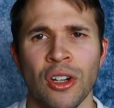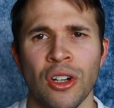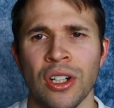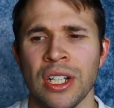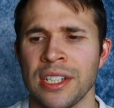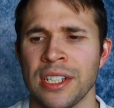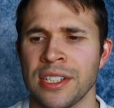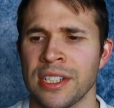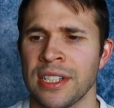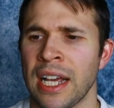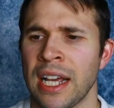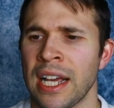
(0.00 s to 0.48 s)

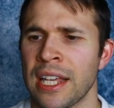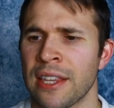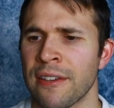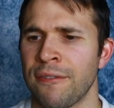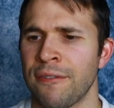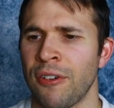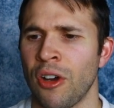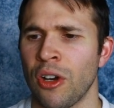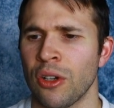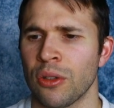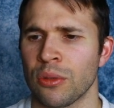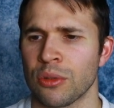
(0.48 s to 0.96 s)
Finally
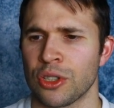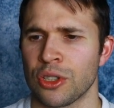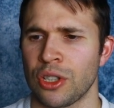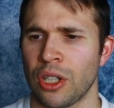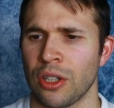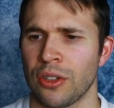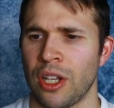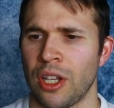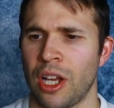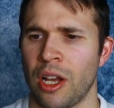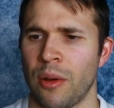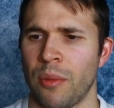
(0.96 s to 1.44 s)
today, the
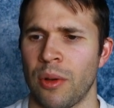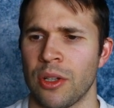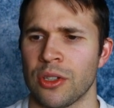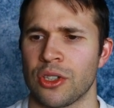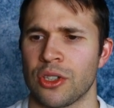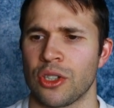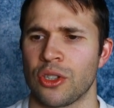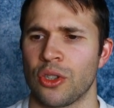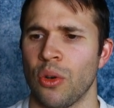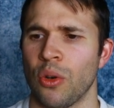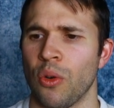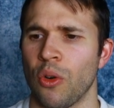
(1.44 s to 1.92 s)
final stock that
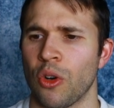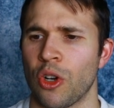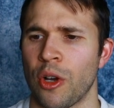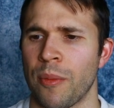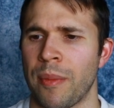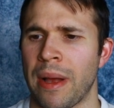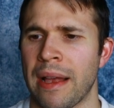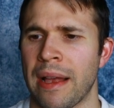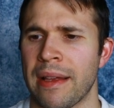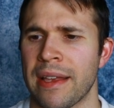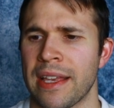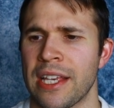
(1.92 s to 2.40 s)
I want to
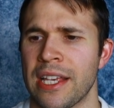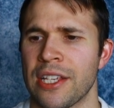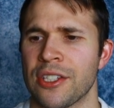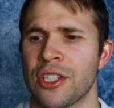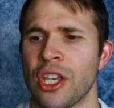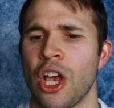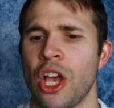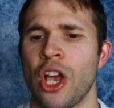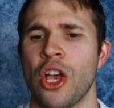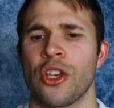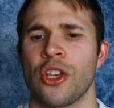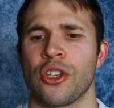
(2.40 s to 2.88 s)
talk
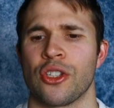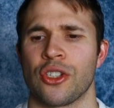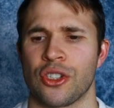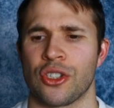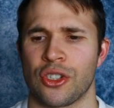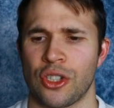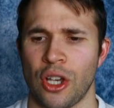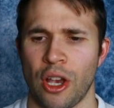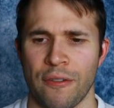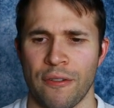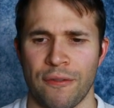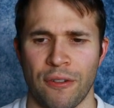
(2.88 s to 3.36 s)
about is
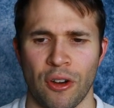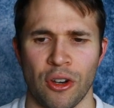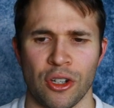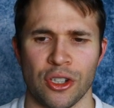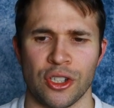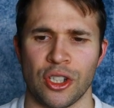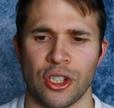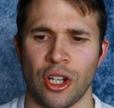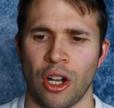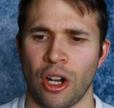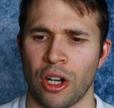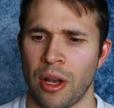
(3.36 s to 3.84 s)

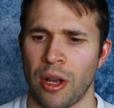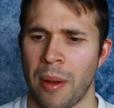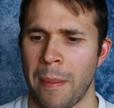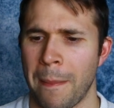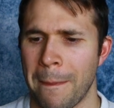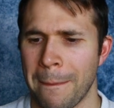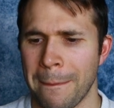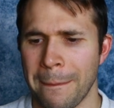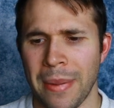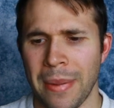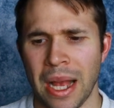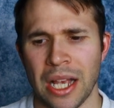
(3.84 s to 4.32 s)
SoFi
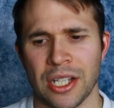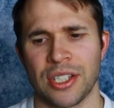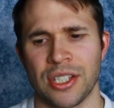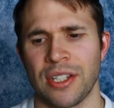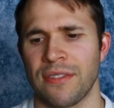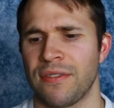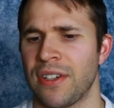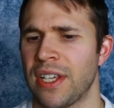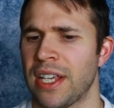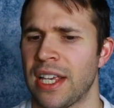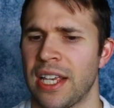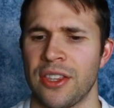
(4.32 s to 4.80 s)
stock.
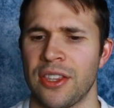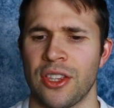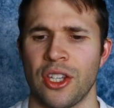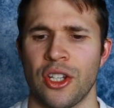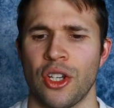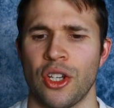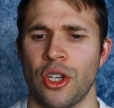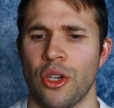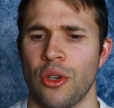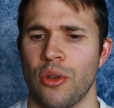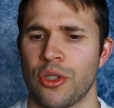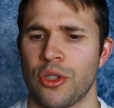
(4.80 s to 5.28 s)
Massively
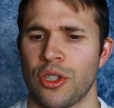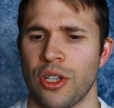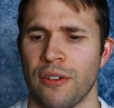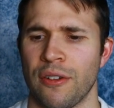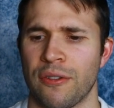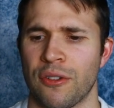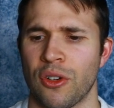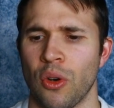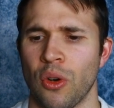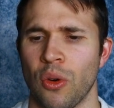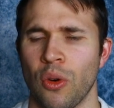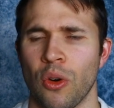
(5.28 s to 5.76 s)
in the
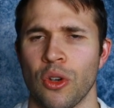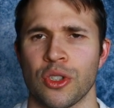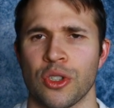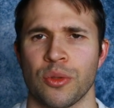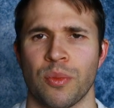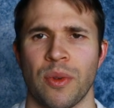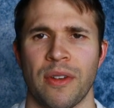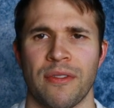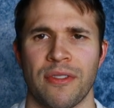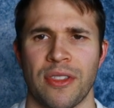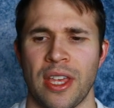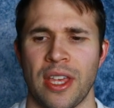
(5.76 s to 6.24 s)
news, of
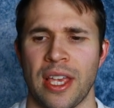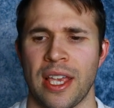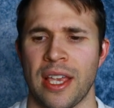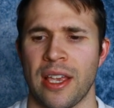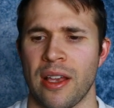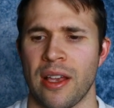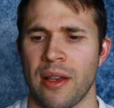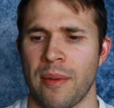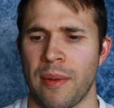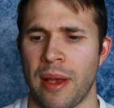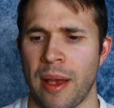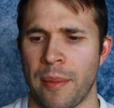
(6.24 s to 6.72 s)
course,
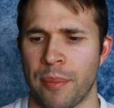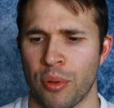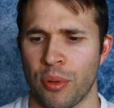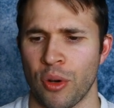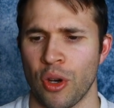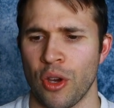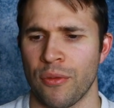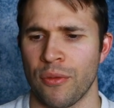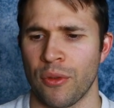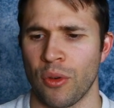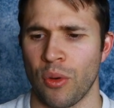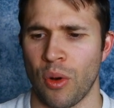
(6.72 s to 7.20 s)
with the
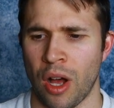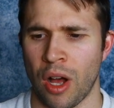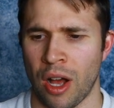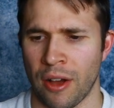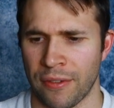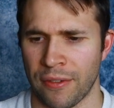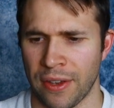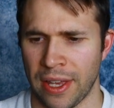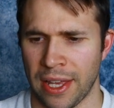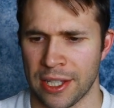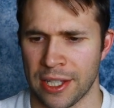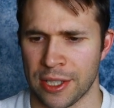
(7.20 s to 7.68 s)

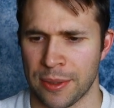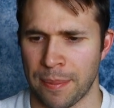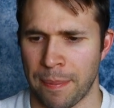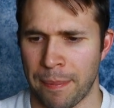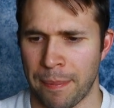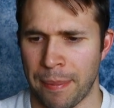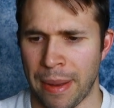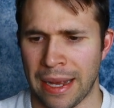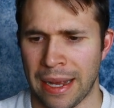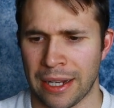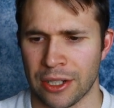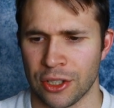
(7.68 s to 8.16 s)
approval of
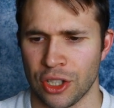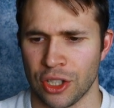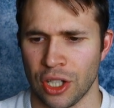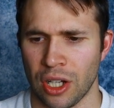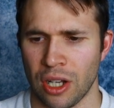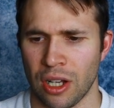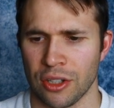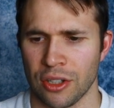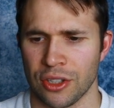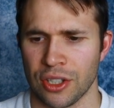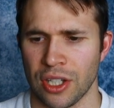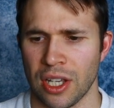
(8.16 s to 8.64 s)
its
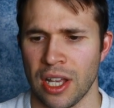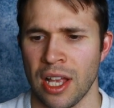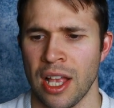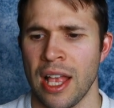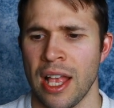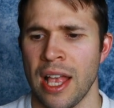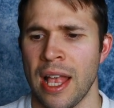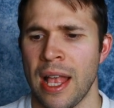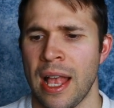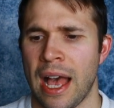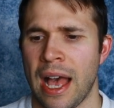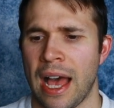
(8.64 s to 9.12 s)
bank
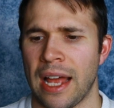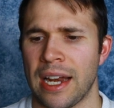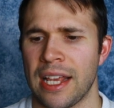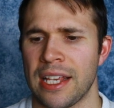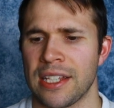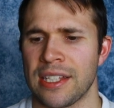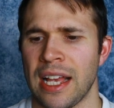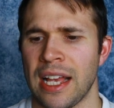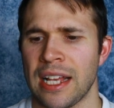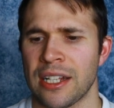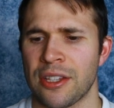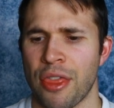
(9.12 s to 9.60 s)
charter,
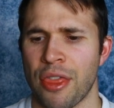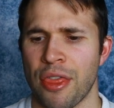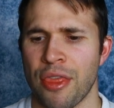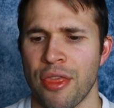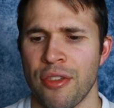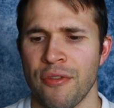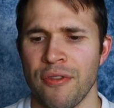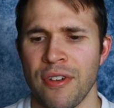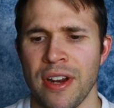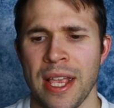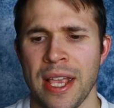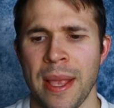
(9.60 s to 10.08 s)
and it has
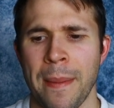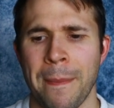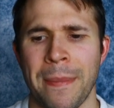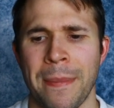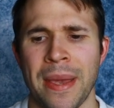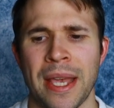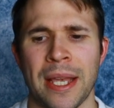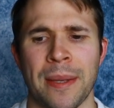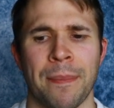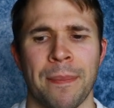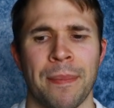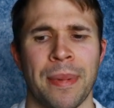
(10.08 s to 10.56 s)
had
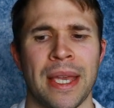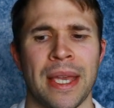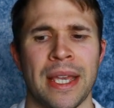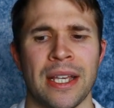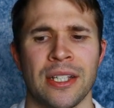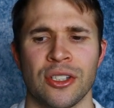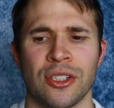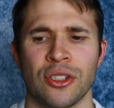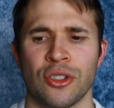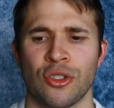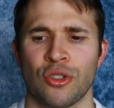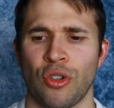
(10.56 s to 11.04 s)
three big
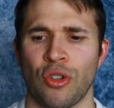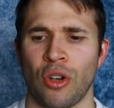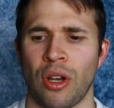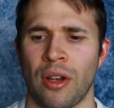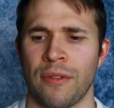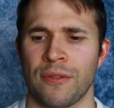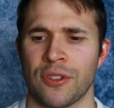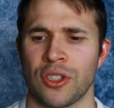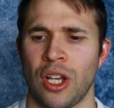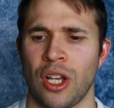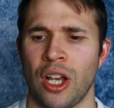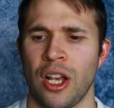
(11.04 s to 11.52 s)
peaks
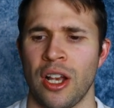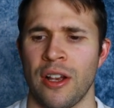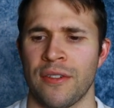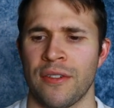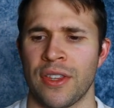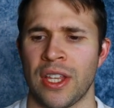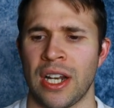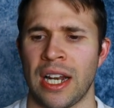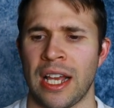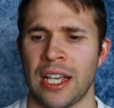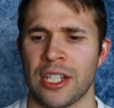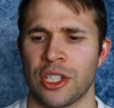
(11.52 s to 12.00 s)
and troughs
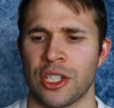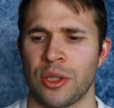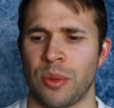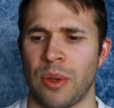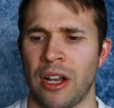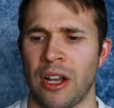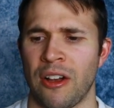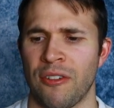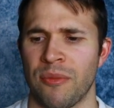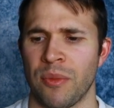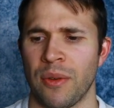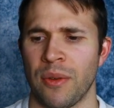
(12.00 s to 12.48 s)
over the
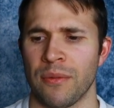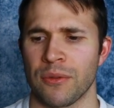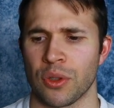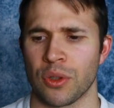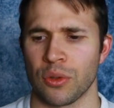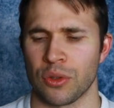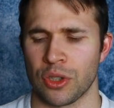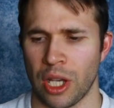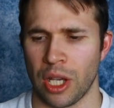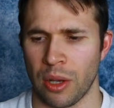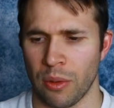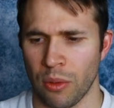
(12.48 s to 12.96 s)
last twelve
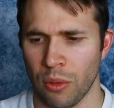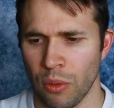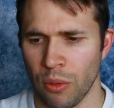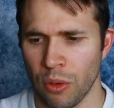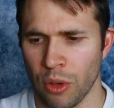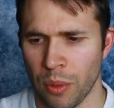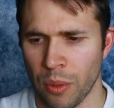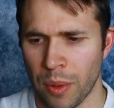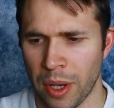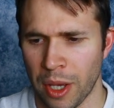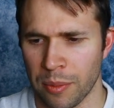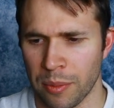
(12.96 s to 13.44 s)
months or
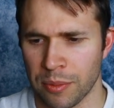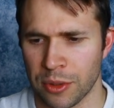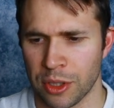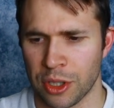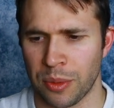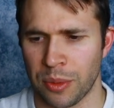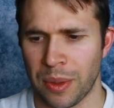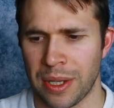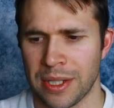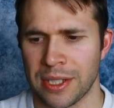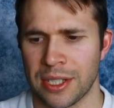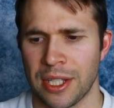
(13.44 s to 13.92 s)
so, all the
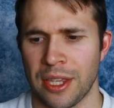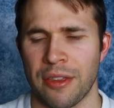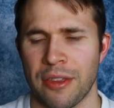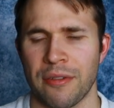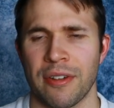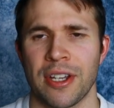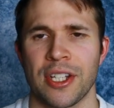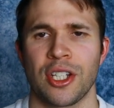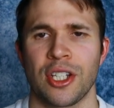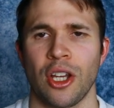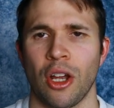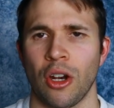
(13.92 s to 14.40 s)
way up to
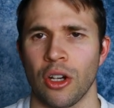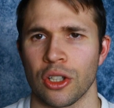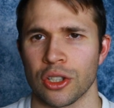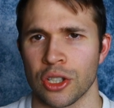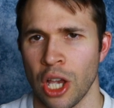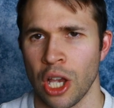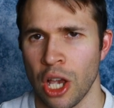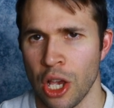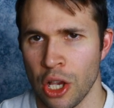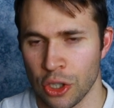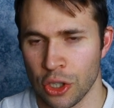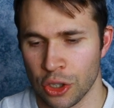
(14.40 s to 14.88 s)
twenty-three
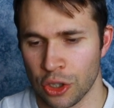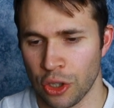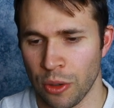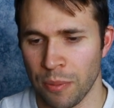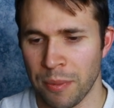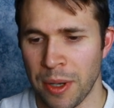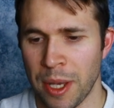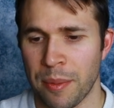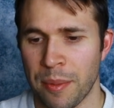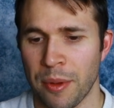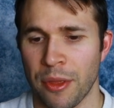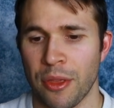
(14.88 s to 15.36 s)
dollars.
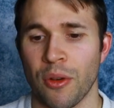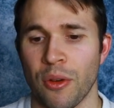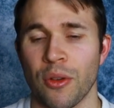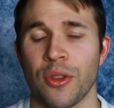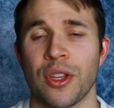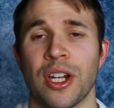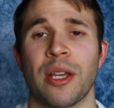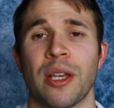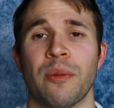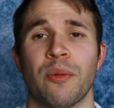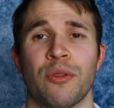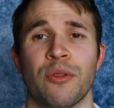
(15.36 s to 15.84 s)
Some
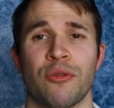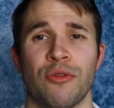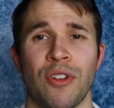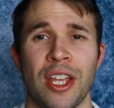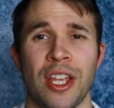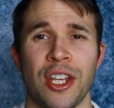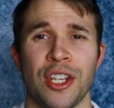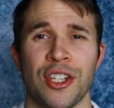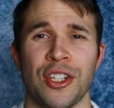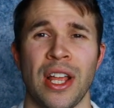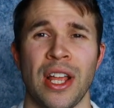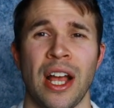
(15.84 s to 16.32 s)
people thought that it
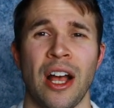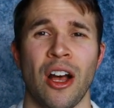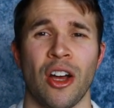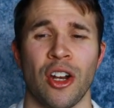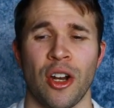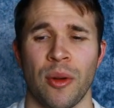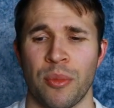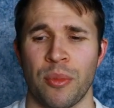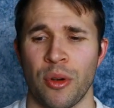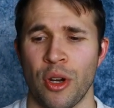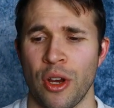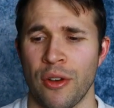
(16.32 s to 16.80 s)
would reach
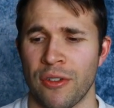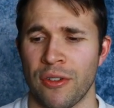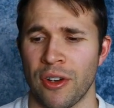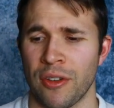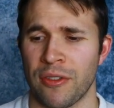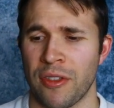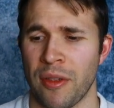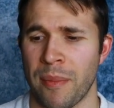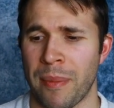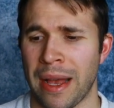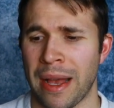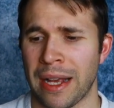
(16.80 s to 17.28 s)
that on
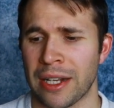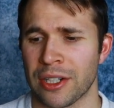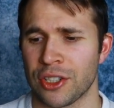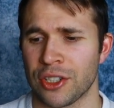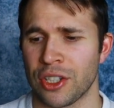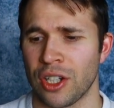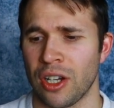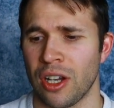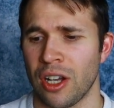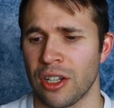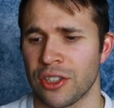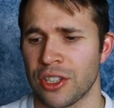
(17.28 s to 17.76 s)
approval of the
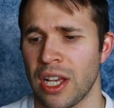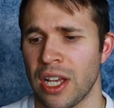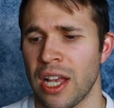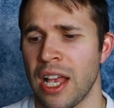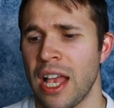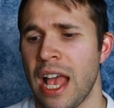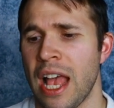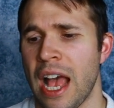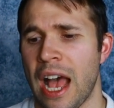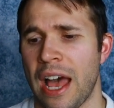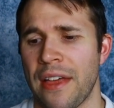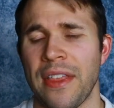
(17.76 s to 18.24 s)
bank
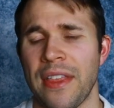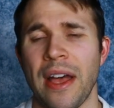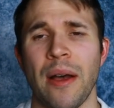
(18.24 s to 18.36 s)
charter,